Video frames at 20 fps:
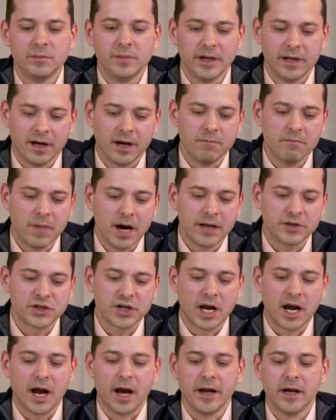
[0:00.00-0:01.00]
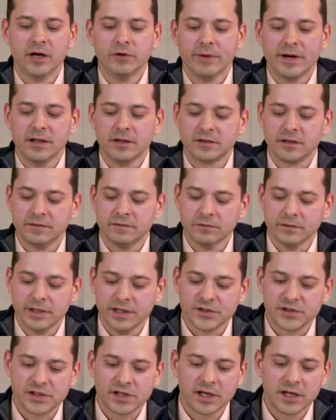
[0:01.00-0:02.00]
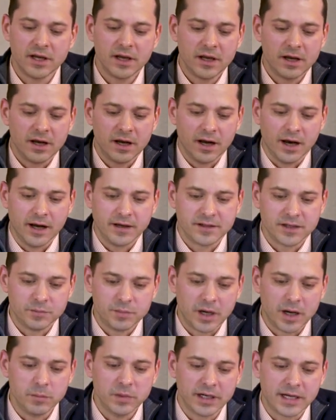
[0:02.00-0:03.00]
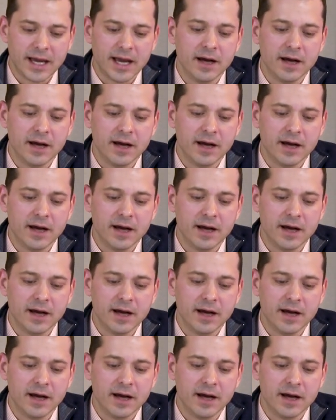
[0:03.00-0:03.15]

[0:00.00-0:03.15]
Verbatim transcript: but a much higher relative risk to public